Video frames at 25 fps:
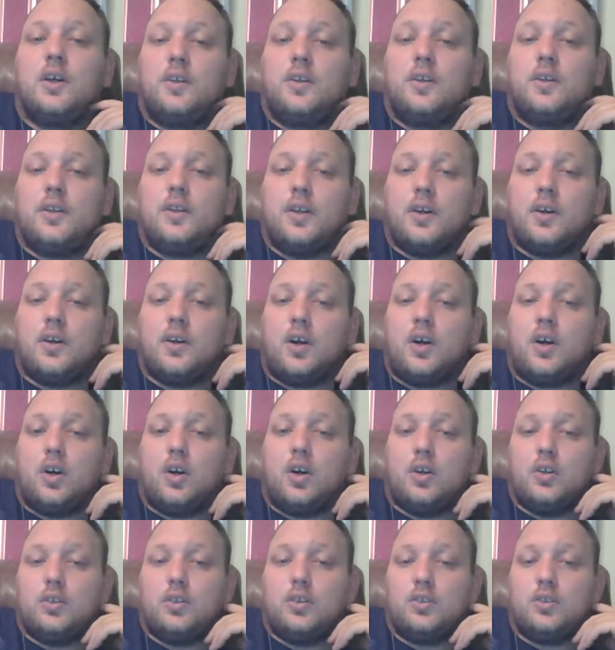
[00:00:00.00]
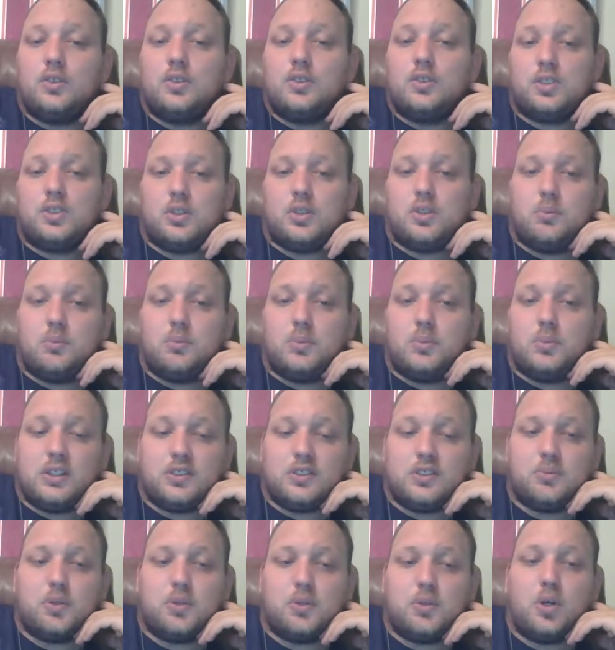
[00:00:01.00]
there are some like
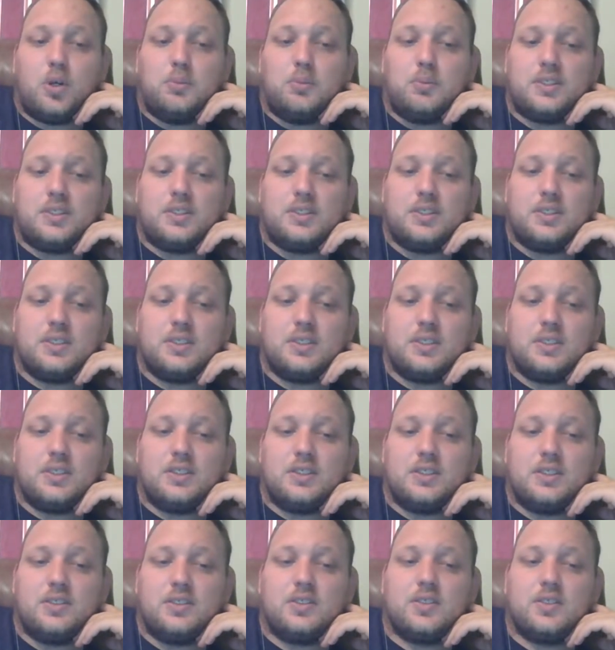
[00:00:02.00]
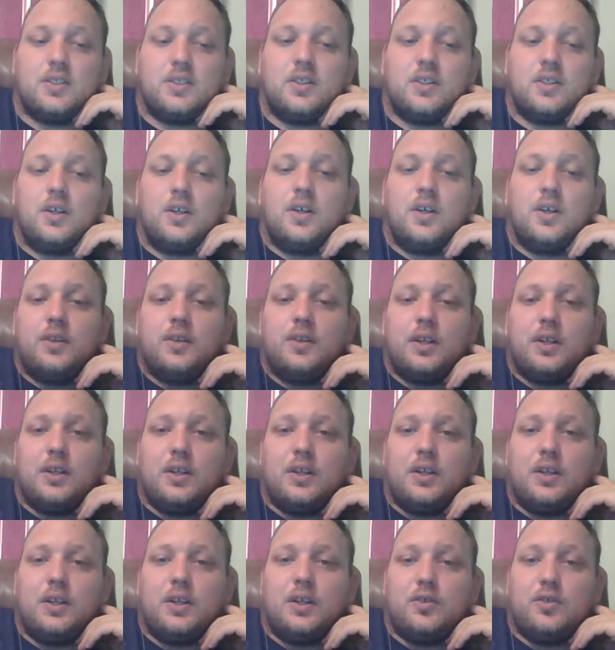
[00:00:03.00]
small businesses that
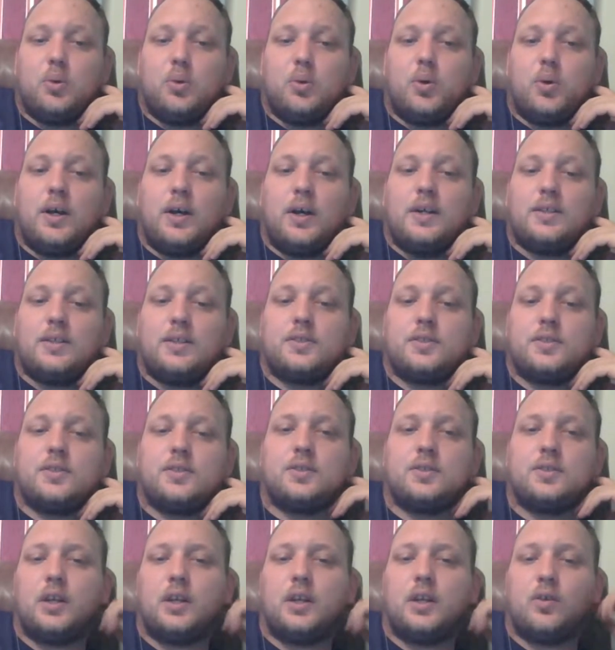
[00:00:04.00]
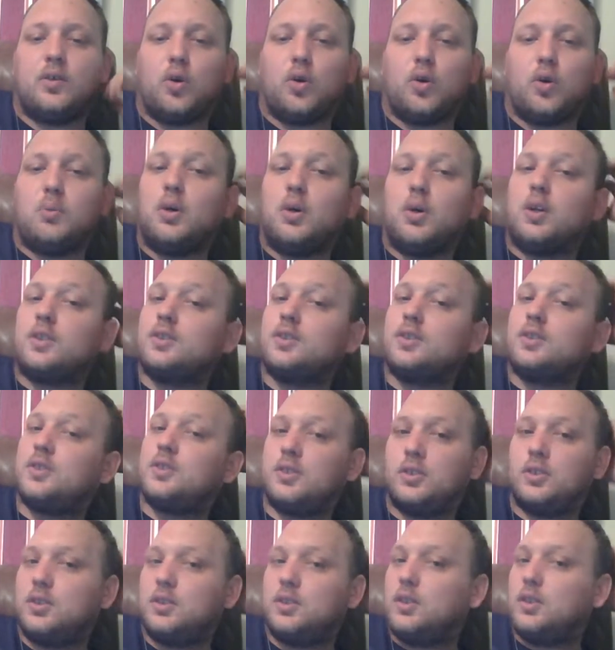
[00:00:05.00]
use Chrome OS and
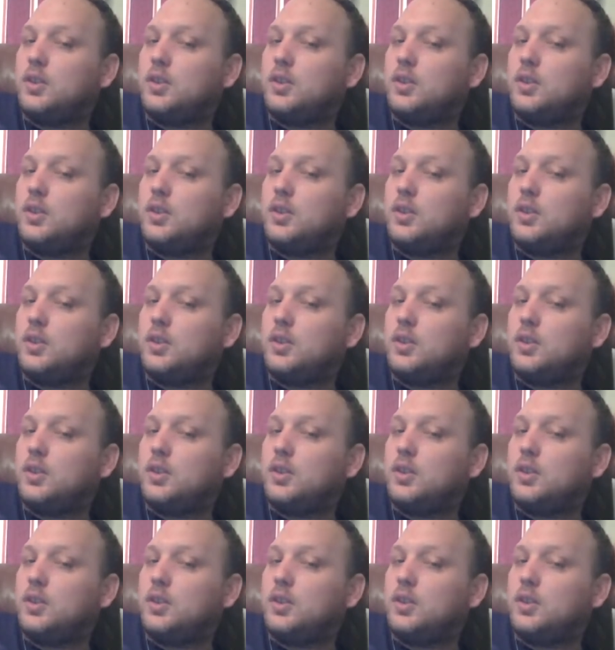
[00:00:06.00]
Chromebooks.